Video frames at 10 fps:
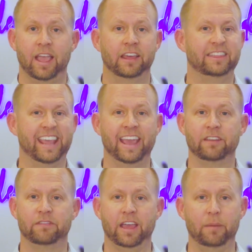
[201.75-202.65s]
At the end
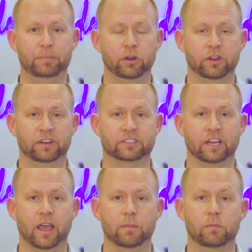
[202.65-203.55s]
of that period of
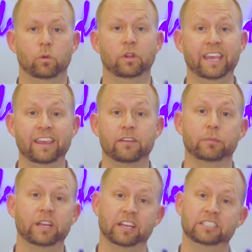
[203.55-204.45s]
time, we'll either
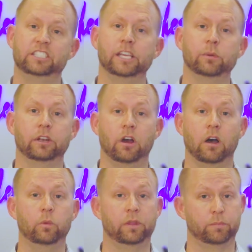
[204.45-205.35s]
be continuing
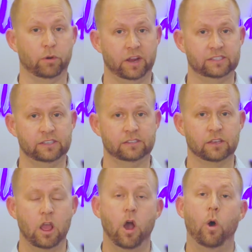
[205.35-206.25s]
on with
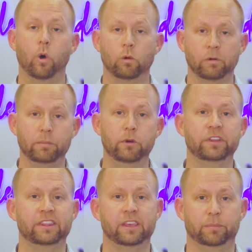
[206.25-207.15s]
braces or
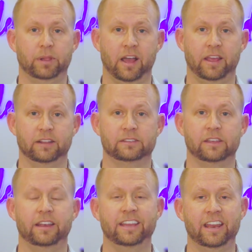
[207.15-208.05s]
removing the
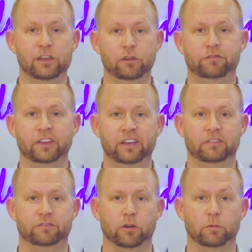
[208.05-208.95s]
appliance and getting you fitted
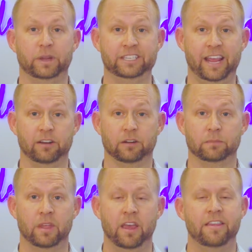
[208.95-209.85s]
for a retainer.
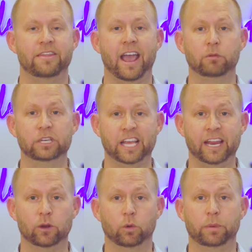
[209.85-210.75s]
That
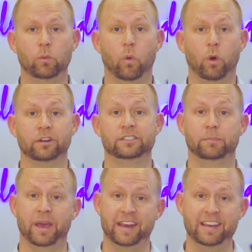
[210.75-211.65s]
retainer will be worn to
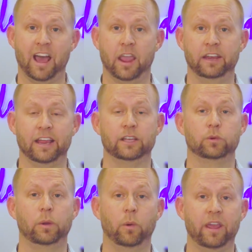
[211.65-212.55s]
bed at night as
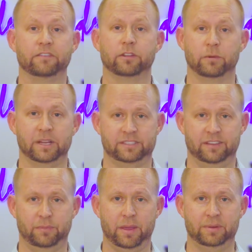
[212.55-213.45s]
we wait for the rest of
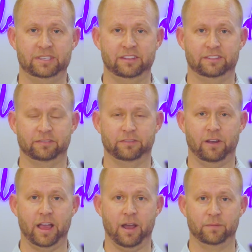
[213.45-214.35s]
the baby teeth to
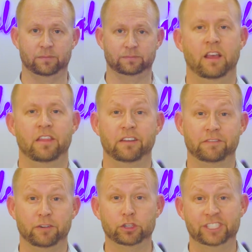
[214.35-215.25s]
fall out. The
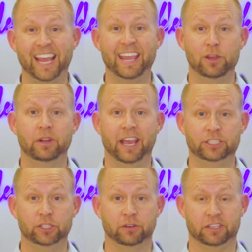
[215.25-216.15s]
first day you
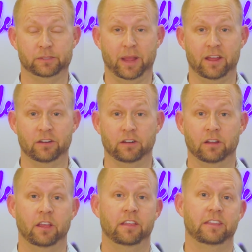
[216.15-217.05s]
get your expander,
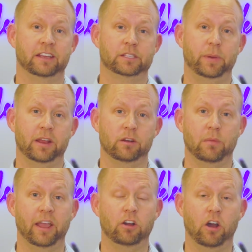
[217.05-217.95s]
the expander
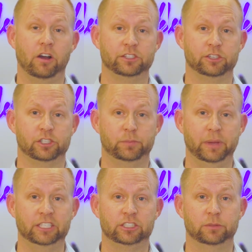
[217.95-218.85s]
might cause your
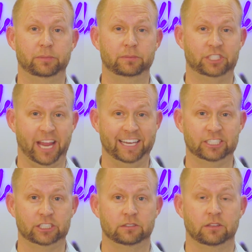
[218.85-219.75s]
speech to
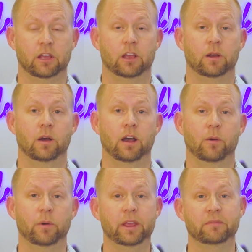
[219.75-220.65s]
change.
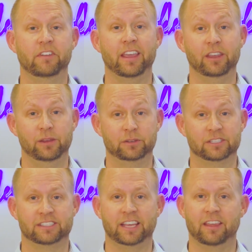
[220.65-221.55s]
We invite you
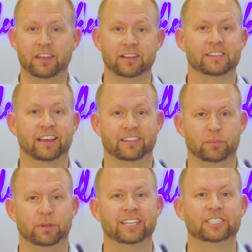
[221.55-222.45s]
to say things like the
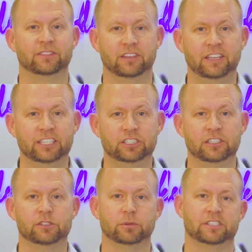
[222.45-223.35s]
Pledge of
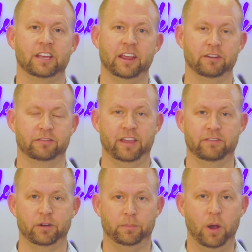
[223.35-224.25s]
Allegiance, recite your
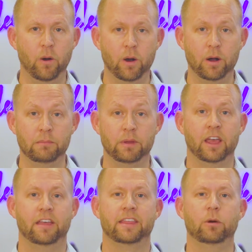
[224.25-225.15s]
favorite poem.
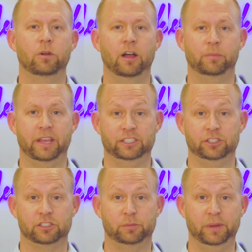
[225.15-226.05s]
That will help get
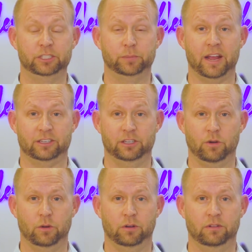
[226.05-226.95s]
your speech back to
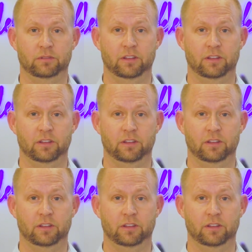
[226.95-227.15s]
normal.